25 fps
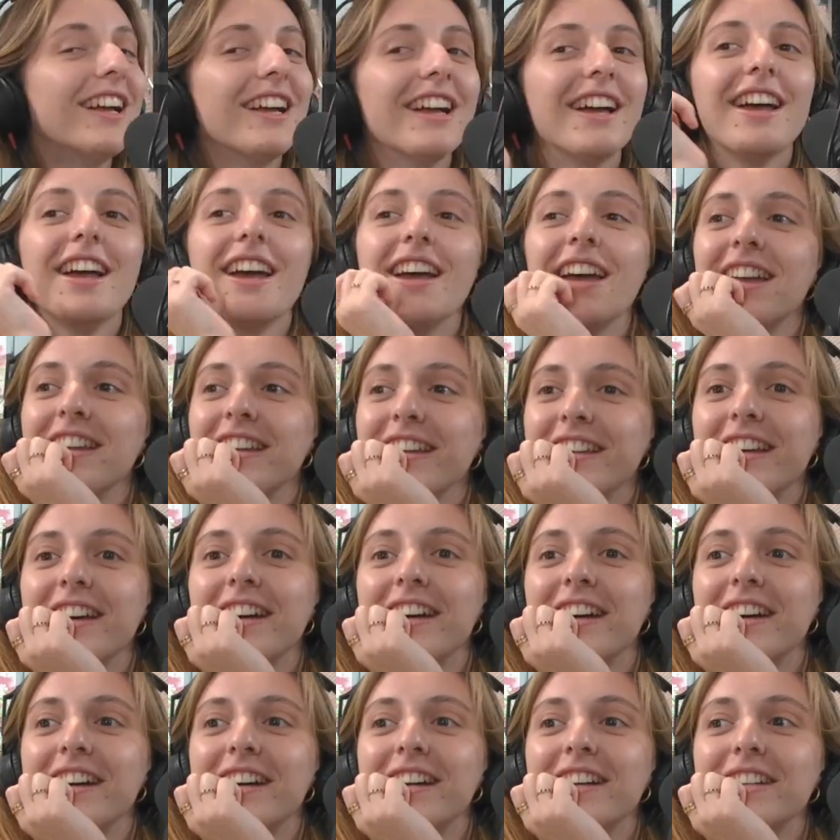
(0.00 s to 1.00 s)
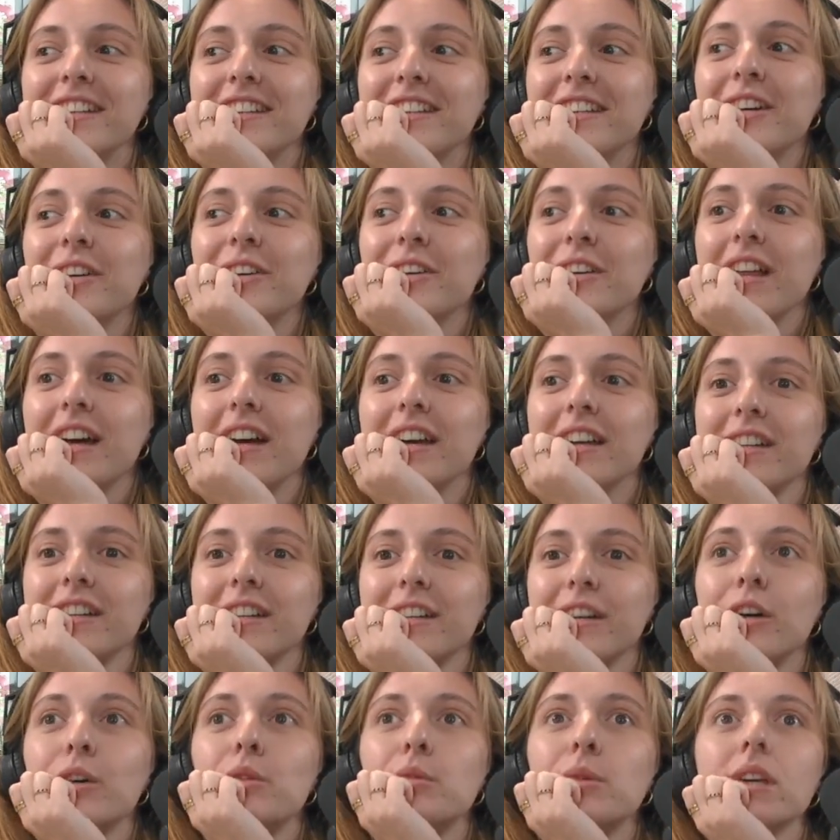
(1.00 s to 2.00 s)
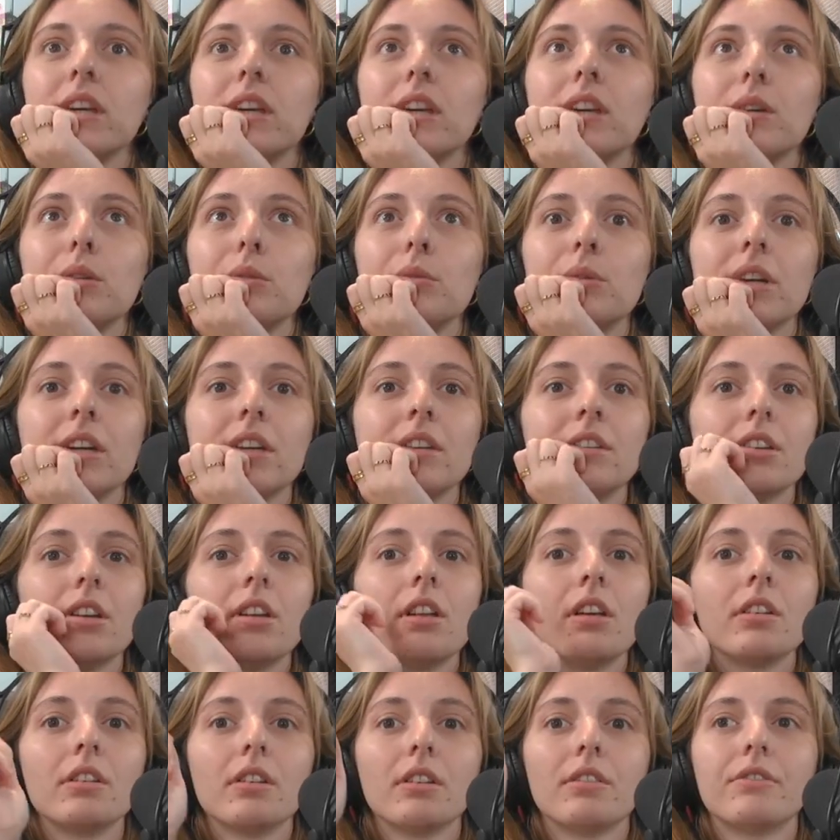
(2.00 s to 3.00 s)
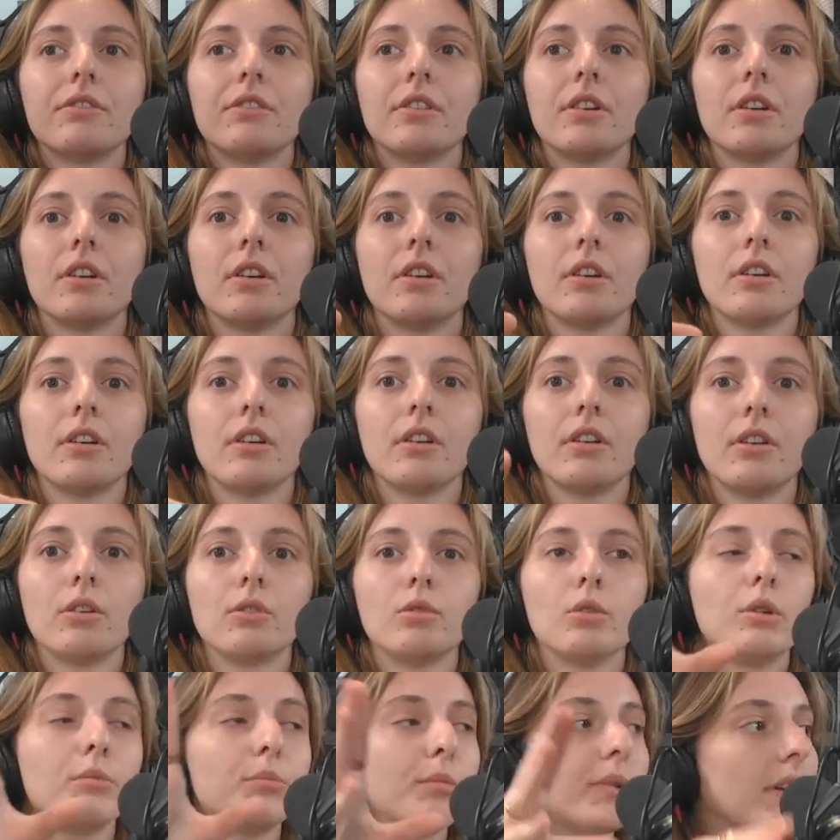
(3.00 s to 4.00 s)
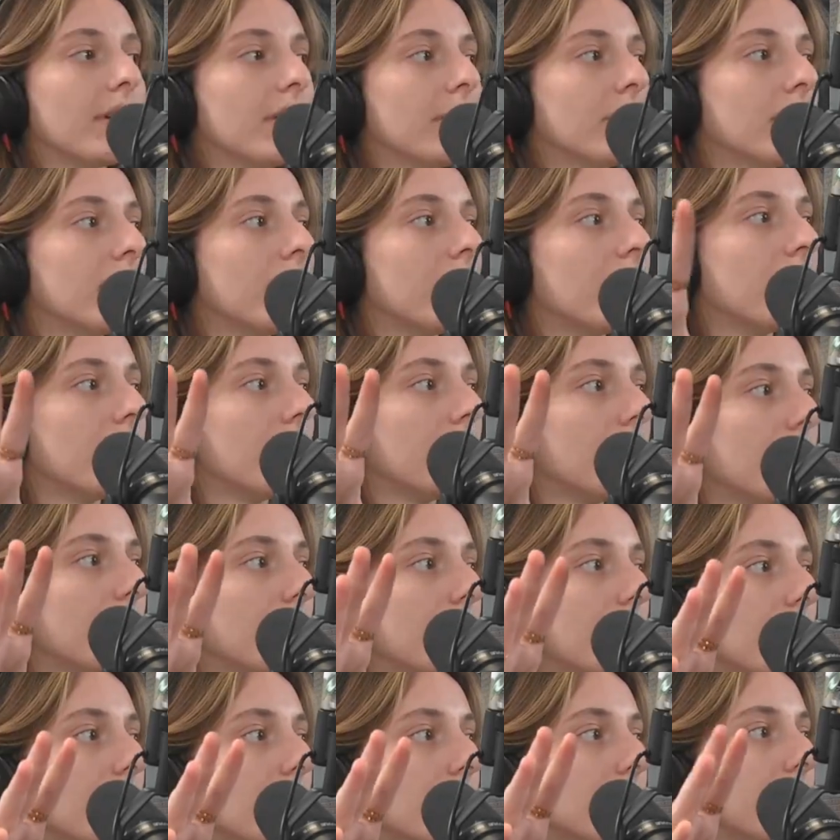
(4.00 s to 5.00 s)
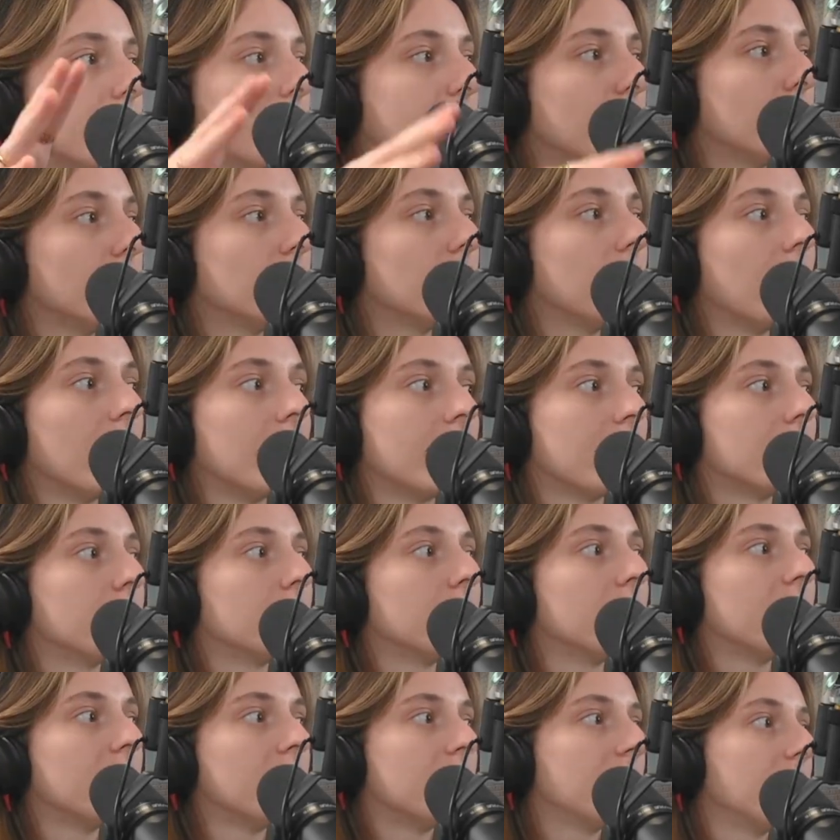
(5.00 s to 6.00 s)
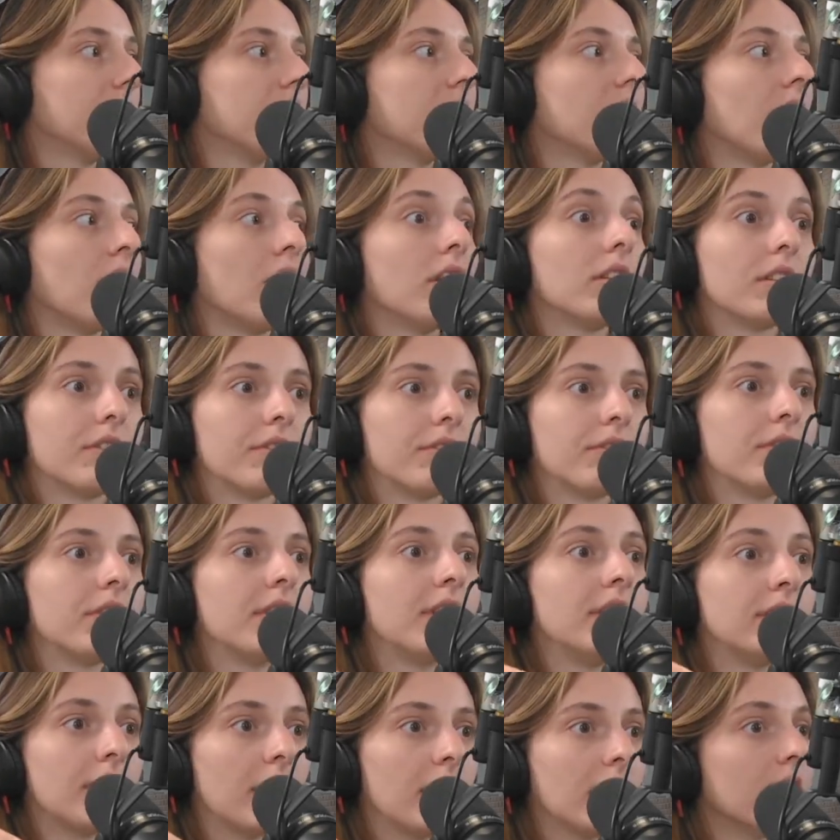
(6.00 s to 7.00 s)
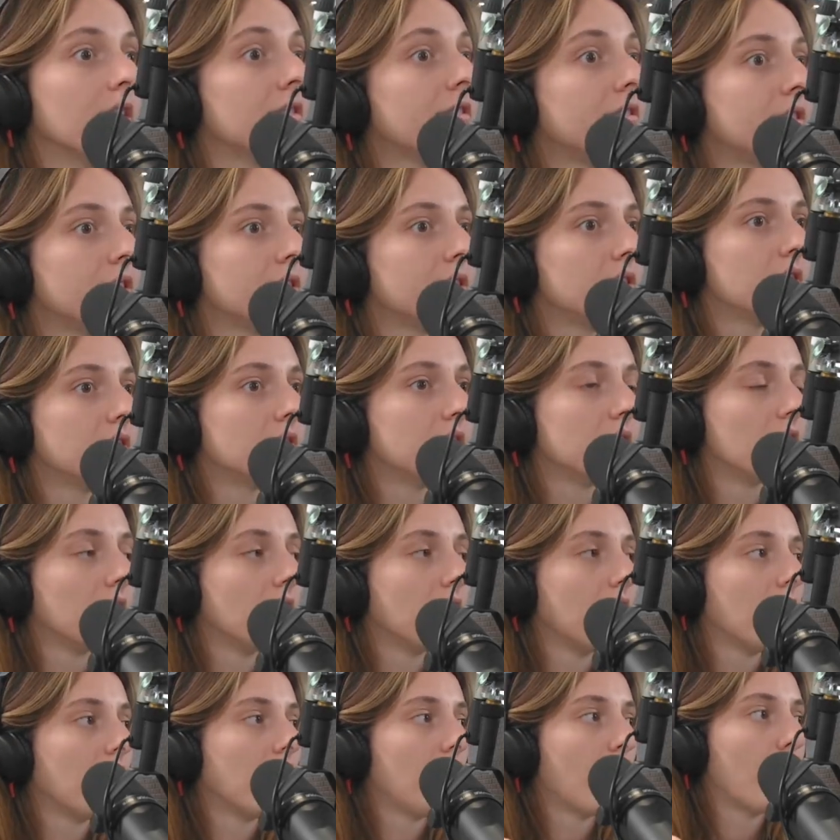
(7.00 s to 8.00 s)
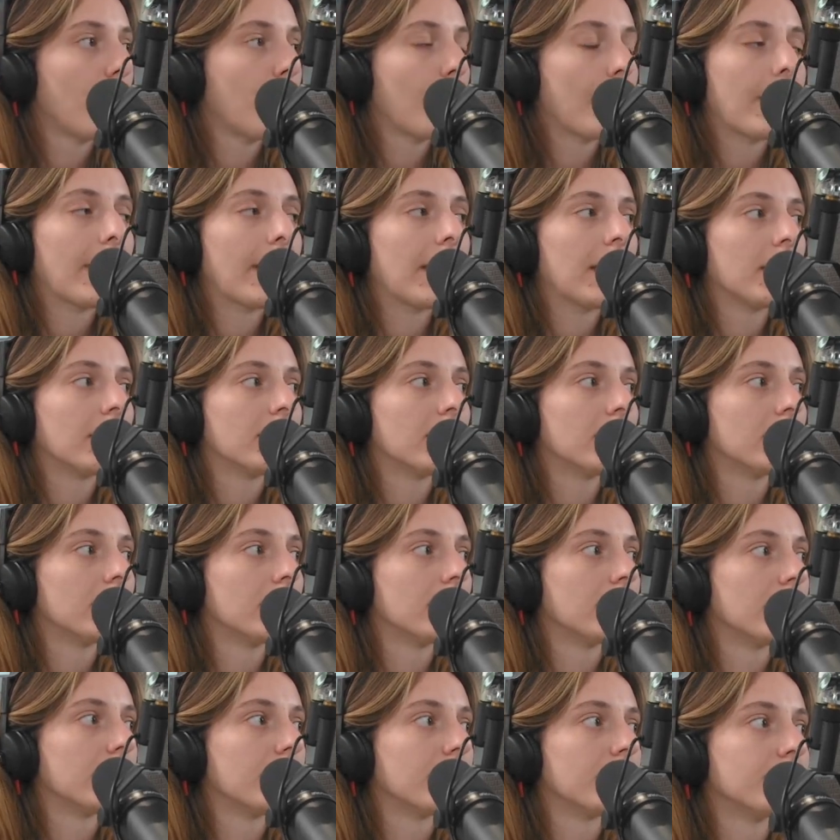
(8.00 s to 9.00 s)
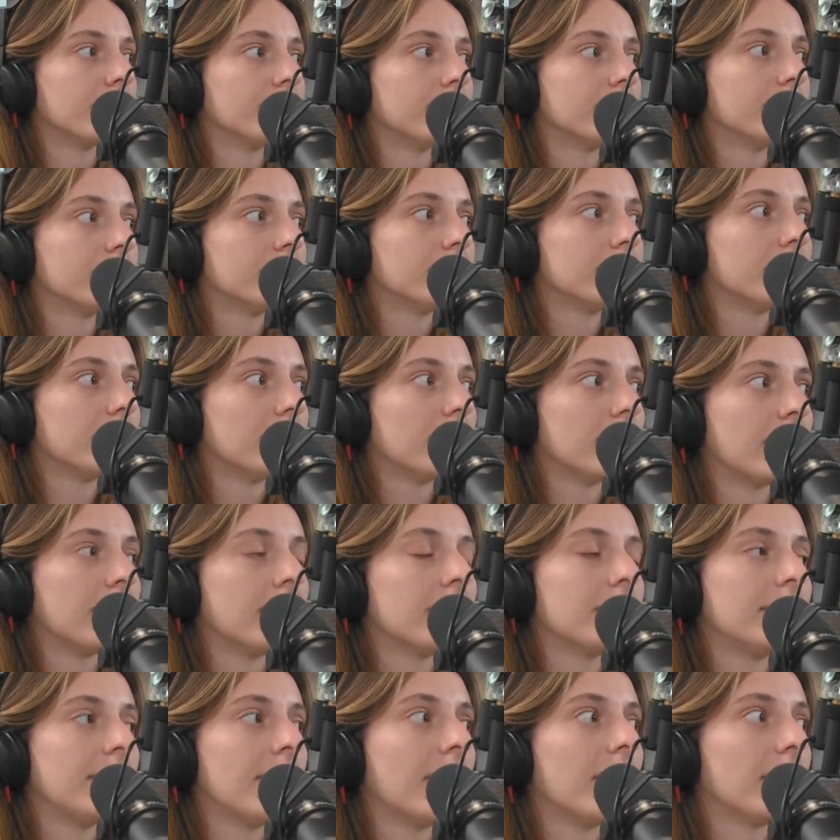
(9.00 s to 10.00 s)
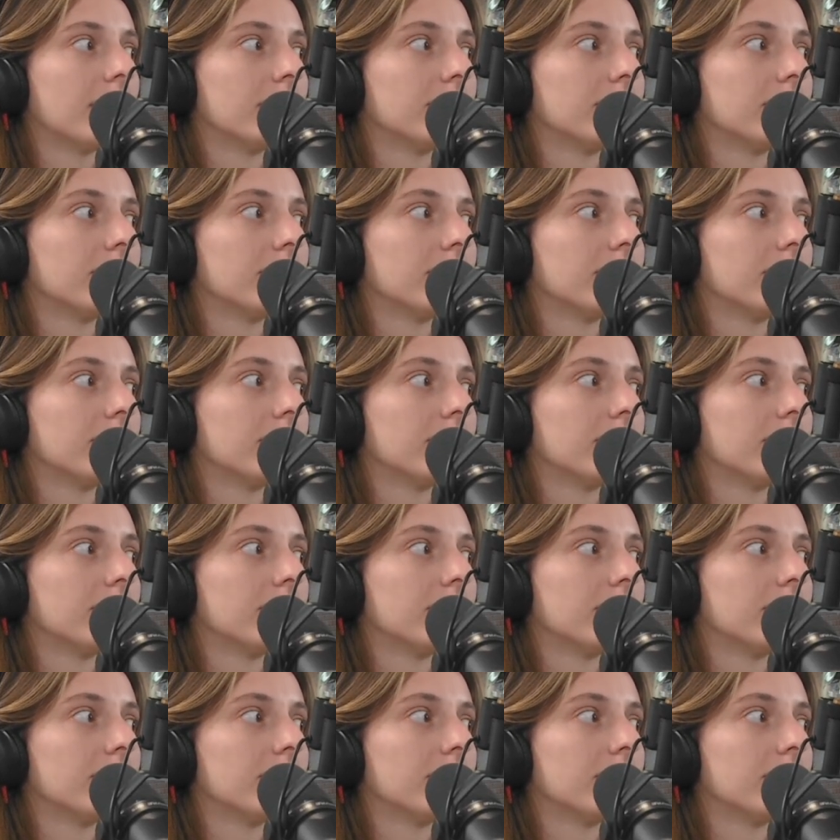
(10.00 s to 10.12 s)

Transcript: and we eat a lot of European food. Like we eat a lot of Italian food, and yeah,